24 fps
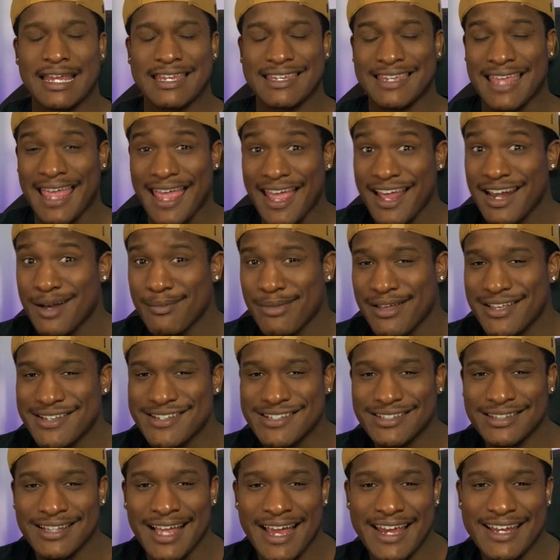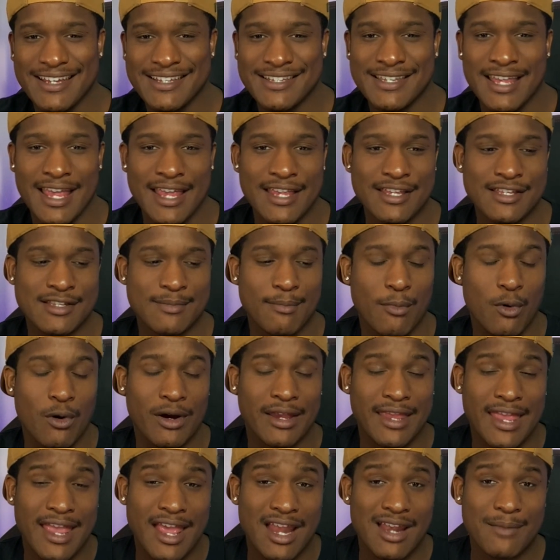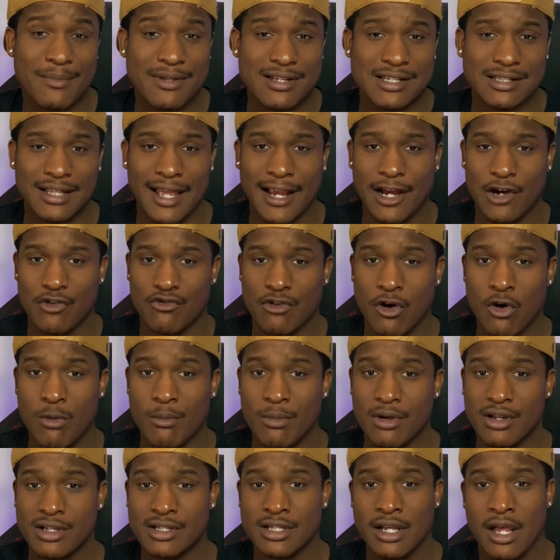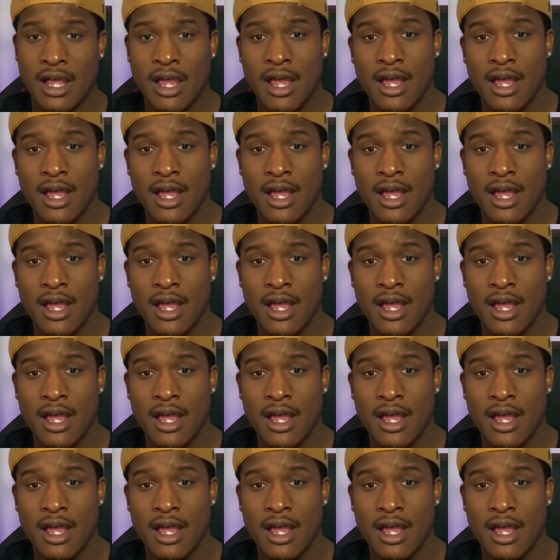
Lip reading: cannabis-like taste, more cannabis-like aromas.